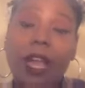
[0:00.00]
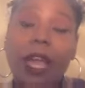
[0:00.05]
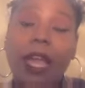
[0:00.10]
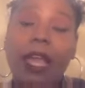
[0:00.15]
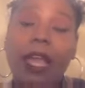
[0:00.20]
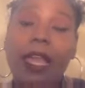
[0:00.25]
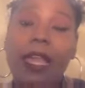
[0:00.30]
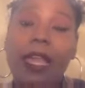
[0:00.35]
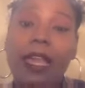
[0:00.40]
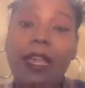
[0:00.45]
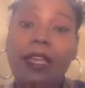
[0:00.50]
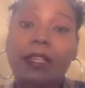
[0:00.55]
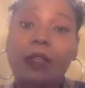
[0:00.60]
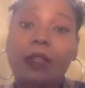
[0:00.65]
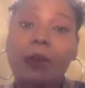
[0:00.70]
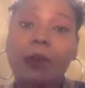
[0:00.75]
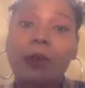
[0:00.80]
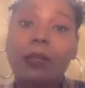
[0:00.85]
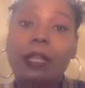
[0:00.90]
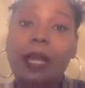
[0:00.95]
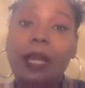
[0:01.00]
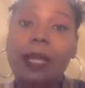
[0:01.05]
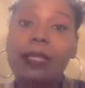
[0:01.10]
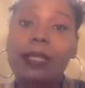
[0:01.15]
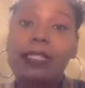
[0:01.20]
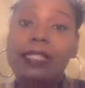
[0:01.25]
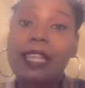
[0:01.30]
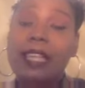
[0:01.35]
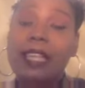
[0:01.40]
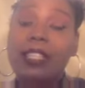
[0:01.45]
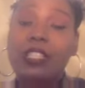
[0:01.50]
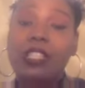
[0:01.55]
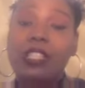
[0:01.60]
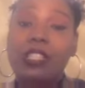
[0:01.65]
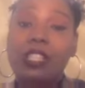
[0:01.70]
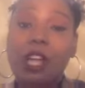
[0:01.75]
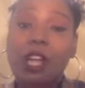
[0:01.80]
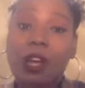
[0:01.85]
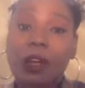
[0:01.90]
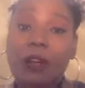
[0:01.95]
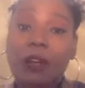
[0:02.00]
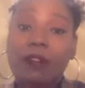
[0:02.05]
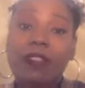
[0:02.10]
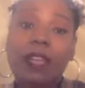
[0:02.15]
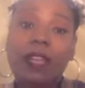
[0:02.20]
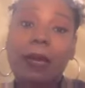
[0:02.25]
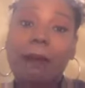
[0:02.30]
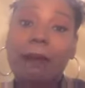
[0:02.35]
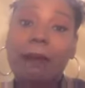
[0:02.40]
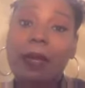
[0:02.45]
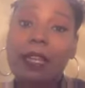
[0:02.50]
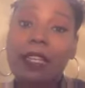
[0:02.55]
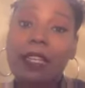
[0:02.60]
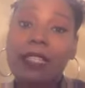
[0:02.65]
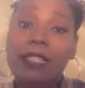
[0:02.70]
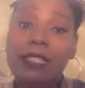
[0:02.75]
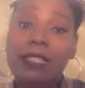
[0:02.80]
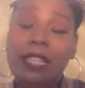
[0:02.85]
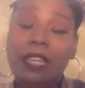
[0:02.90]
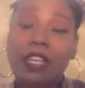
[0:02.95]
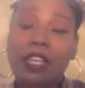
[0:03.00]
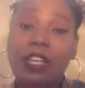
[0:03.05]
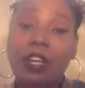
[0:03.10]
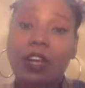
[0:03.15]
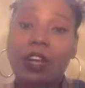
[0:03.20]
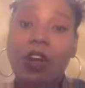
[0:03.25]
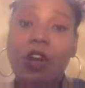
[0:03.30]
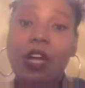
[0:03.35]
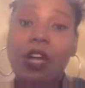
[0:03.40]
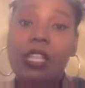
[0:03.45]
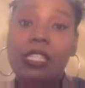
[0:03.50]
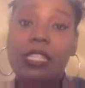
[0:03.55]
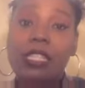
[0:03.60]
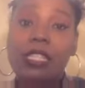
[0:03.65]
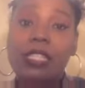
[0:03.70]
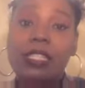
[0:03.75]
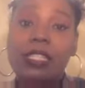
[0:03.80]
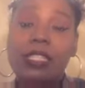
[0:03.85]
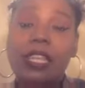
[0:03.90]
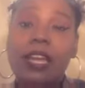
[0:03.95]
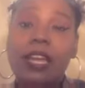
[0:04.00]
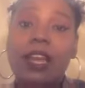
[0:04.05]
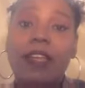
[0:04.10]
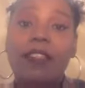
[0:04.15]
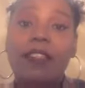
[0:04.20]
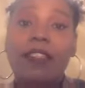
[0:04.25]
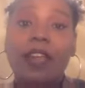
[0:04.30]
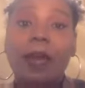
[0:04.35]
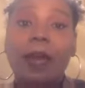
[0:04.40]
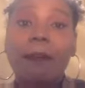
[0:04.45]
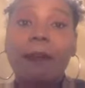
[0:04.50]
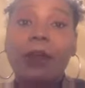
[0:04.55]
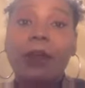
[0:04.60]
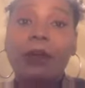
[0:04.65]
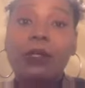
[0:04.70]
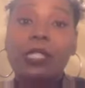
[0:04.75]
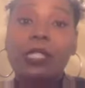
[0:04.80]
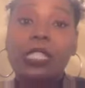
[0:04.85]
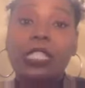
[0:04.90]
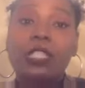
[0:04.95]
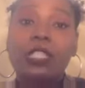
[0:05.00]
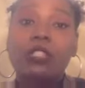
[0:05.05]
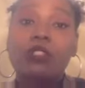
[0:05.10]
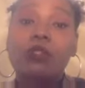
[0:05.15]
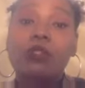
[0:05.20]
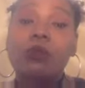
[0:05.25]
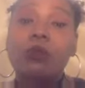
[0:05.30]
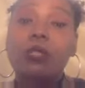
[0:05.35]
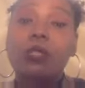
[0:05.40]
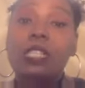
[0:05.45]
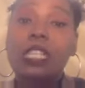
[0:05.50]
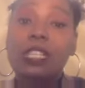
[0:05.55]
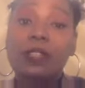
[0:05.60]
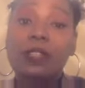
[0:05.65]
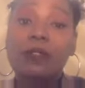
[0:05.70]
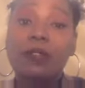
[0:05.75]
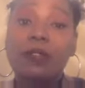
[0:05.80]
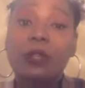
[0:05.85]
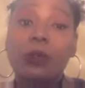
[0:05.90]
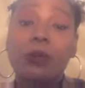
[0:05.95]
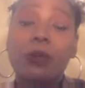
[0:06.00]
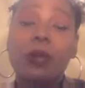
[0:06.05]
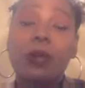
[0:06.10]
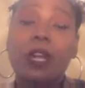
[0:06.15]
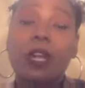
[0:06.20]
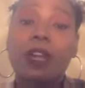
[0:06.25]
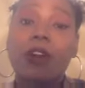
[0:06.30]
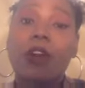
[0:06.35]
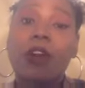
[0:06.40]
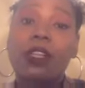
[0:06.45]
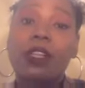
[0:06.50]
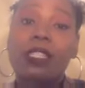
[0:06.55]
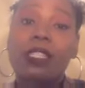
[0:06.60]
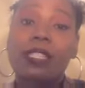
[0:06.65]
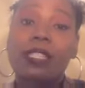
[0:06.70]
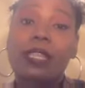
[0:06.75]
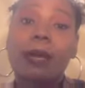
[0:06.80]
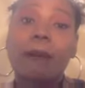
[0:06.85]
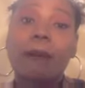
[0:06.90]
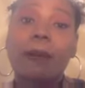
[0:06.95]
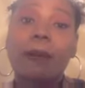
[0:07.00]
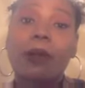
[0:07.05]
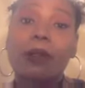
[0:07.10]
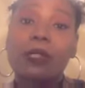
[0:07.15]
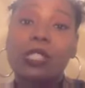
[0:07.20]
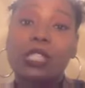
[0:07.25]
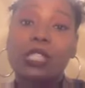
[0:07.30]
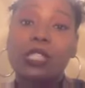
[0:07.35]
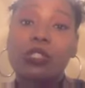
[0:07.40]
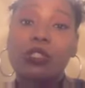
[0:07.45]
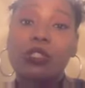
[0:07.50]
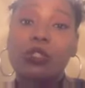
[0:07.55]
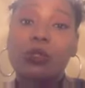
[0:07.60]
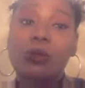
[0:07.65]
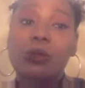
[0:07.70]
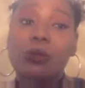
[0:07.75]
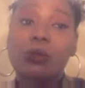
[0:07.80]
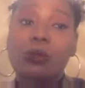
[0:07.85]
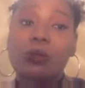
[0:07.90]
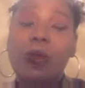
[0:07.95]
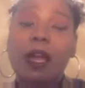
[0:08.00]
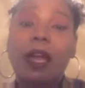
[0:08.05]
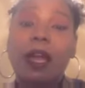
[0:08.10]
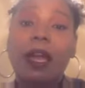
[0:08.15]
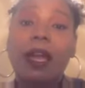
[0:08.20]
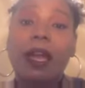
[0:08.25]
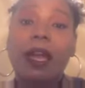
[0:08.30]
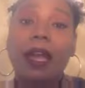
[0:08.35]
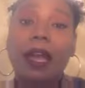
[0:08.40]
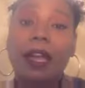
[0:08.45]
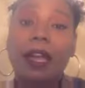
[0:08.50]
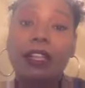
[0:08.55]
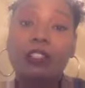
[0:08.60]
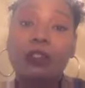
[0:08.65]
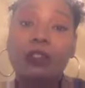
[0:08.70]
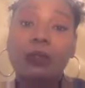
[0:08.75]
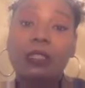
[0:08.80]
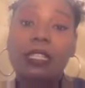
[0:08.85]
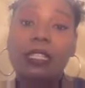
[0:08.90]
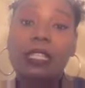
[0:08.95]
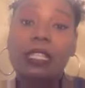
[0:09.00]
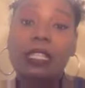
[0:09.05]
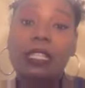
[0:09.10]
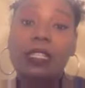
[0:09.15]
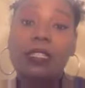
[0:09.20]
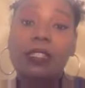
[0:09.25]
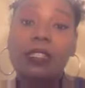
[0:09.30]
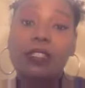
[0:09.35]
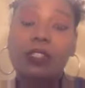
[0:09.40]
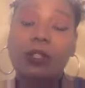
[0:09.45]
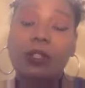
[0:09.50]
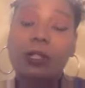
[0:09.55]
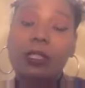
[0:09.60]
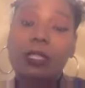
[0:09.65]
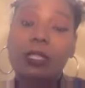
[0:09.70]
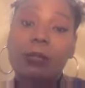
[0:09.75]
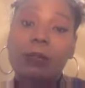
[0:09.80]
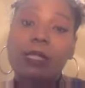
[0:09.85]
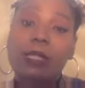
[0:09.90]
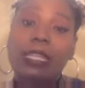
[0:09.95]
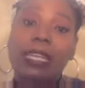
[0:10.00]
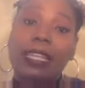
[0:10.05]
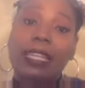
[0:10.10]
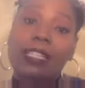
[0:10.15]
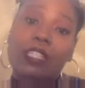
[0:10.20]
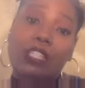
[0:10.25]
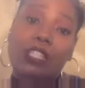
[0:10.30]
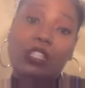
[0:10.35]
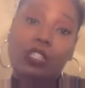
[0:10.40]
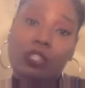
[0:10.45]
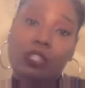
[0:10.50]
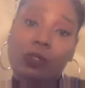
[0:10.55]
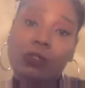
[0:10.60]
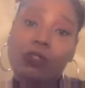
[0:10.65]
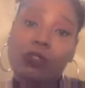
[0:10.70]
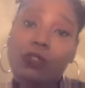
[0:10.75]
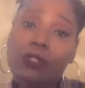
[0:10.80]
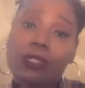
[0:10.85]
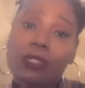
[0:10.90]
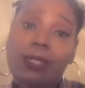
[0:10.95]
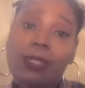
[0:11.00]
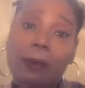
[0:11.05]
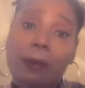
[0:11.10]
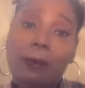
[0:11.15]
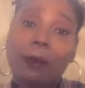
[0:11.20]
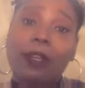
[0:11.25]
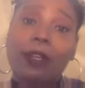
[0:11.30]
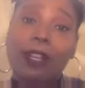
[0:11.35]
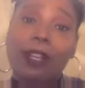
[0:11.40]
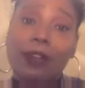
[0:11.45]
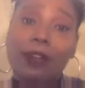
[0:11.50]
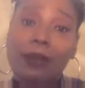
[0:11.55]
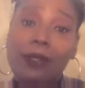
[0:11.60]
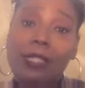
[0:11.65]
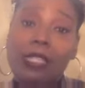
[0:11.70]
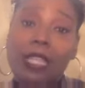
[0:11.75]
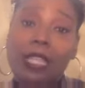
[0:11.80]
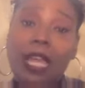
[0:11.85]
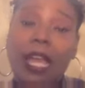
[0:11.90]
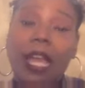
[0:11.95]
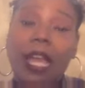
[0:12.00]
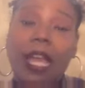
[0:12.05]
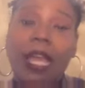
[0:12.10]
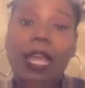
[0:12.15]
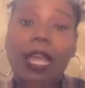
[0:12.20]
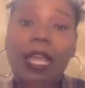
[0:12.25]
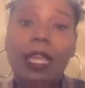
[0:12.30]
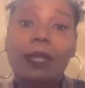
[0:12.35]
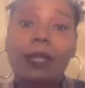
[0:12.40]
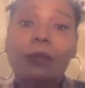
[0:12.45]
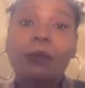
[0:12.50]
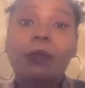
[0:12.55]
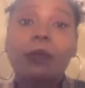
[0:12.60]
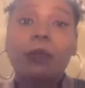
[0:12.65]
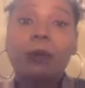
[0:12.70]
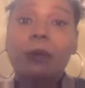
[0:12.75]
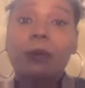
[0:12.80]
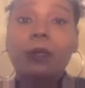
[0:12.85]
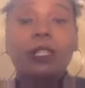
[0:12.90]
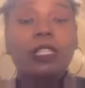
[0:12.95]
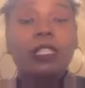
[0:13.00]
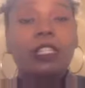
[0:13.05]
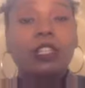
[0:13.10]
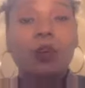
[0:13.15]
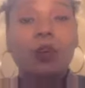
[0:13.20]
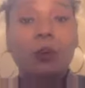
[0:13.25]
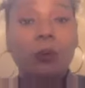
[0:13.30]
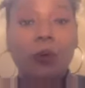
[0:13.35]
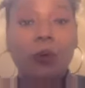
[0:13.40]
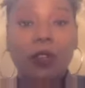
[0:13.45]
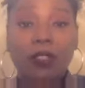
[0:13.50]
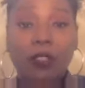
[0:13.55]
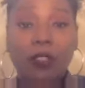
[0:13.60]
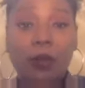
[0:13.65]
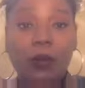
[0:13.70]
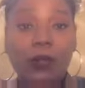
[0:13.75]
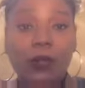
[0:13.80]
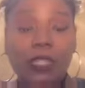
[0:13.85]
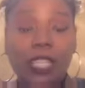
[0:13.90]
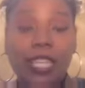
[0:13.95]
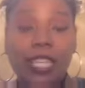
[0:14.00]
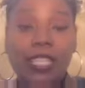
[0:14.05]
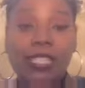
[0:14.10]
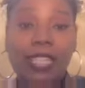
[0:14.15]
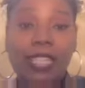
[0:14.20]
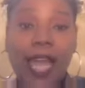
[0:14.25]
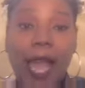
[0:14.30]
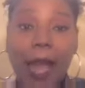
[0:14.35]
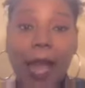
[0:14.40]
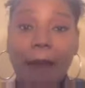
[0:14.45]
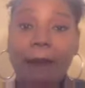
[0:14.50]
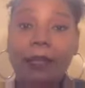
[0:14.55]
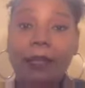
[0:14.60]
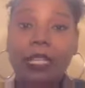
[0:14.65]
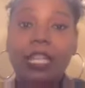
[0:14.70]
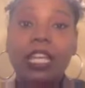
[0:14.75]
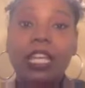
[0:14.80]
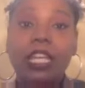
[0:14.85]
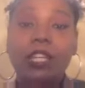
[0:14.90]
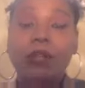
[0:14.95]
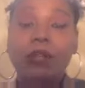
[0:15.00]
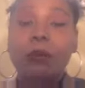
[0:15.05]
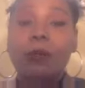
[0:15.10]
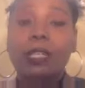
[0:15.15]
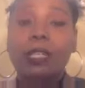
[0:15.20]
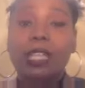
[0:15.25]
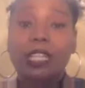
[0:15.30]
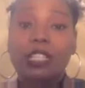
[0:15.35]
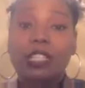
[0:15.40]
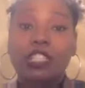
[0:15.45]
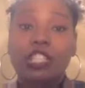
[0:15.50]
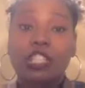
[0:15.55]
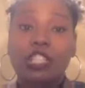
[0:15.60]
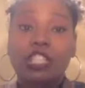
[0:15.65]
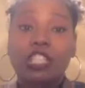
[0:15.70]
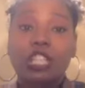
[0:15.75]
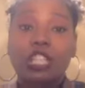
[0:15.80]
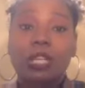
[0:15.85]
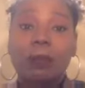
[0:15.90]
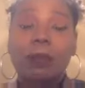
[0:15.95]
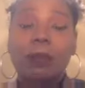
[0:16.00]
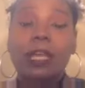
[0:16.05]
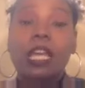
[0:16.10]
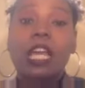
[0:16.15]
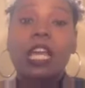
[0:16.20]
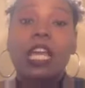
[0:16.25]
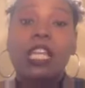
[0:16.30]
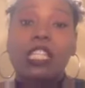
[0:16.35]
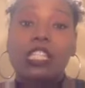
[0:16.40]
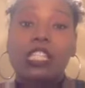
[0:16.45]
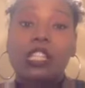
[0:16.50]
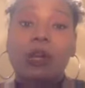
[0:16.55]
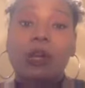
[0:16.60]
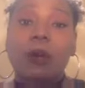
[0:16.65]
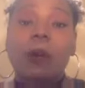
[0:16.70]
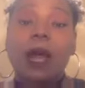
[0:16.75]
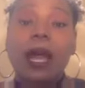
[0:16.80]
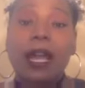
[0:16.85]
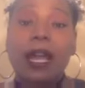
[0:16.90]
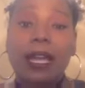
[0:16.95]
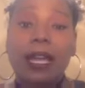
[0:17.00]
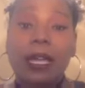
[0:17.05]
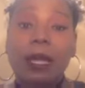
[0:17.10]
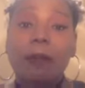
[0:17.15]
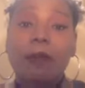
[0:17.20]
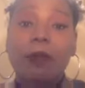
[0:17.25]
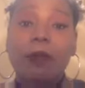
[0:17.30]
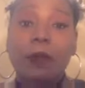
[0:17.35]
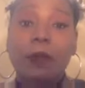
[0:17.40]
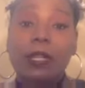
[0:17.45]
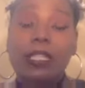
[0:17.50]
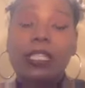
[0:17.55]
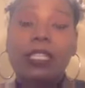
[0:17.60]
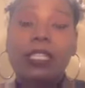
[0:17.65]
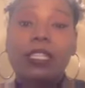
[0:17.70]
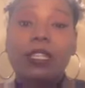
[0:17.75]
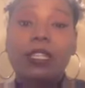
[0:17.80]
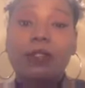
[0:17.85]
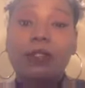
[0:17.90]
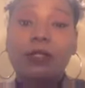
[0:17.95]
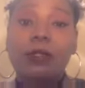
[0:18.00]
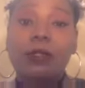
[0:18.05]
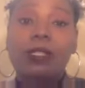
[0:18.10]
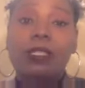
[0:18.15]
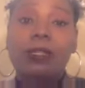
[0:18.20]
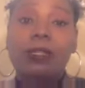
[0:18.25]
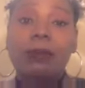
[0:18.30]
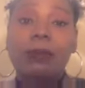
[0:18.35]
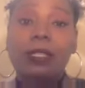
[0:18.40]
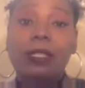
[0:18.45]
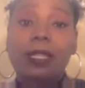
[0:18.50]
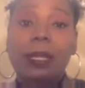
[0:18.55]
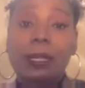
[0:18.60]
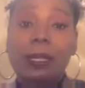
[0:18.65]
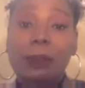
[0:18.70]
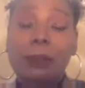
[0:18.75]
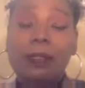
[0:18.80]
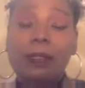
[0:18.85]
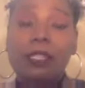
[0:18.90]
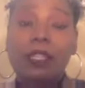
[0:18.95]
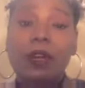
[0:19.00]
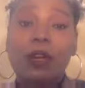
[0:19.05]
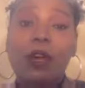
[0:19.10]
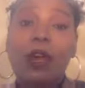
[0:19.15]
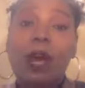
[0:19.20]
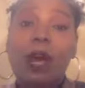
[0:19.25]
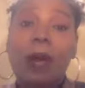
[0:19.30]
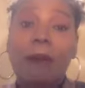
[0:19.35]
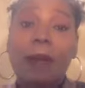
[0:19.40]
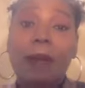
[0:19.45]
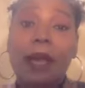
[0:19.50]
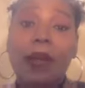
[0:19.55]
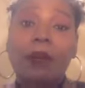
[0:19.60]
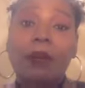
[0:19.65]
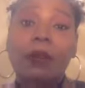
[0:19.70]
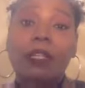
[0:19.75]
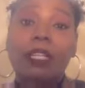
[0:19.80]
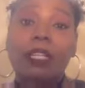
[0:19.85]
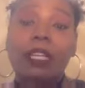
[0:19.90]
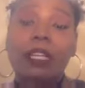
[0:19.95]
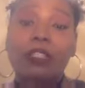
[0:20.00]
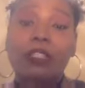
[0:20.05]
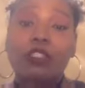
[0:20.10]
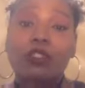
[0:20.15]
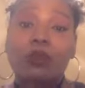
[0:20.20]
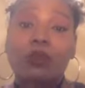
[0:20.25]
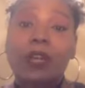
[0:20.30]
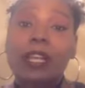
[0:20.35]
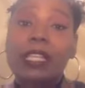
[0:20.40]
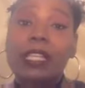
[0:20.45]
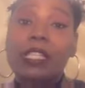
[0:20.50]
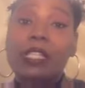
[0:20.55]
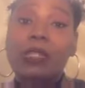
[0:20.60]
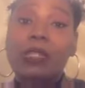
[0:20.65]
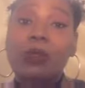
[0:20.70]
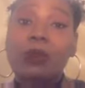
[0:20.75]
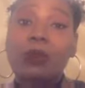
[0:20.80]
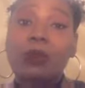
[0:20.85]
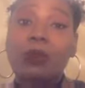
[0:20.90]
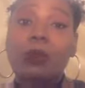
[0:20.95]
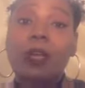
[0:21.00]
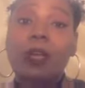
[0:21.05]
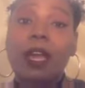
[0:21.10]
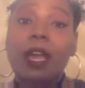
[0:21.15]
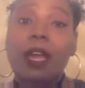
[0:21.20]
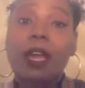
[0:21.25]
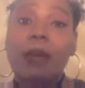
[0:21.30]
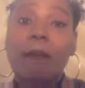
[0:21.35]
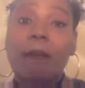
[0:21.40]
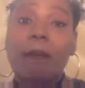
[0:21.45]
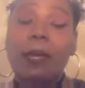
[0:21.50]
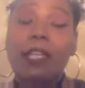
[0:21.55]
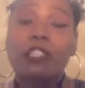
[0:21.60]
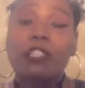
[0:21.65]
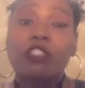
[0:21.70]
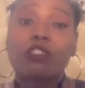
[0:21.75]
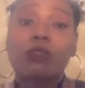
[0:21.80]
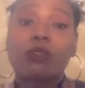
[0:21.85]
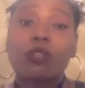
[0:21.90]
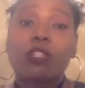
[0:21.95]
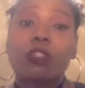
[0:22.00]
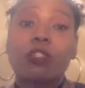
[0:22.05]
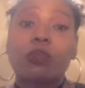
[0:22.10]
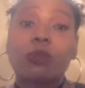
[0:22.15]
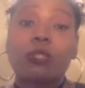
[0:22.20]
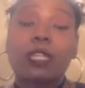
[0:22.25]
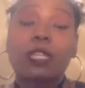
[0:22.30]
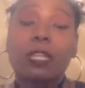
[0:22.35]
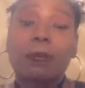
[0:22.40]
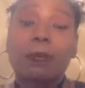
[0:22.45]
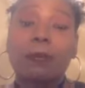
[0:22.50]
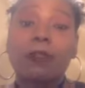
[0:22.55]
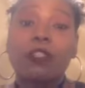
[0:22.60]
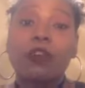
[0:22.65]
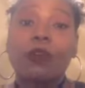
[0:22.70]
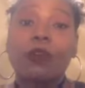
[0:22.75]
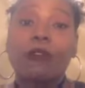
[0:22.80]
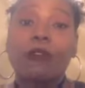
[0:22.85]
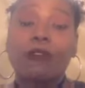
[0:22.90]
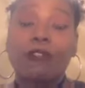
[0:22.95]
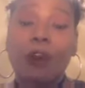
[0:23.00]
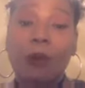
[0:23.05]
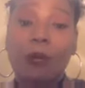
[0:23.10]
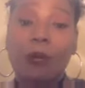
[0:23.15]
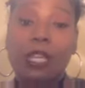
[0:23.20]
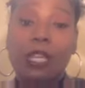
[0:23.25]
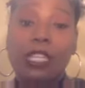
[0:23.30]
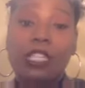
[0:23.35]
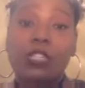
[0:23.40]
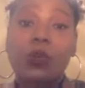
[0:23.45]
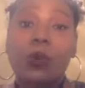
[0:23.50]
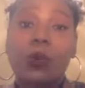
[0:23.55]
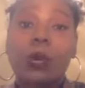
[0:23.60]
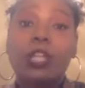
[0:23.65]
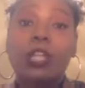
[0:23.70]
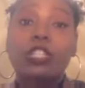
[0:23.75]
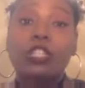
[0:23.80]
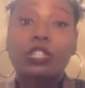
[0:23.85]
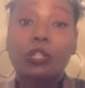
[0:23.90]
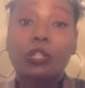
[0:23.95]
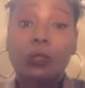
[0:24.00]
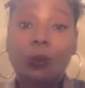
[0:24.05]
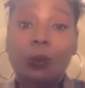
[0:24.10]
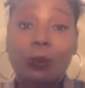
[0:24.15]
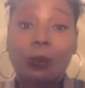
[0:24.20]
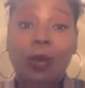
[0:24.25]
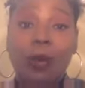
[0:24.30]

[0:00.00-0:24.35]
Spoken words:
And when I say dissolve, that means that it causes that person to leave you. It causes that person to actually start to begin to search for someone else. And we really don't want those things to happen in a relationship. So I am going to give you some tips about trying to make sure you keep your focus on you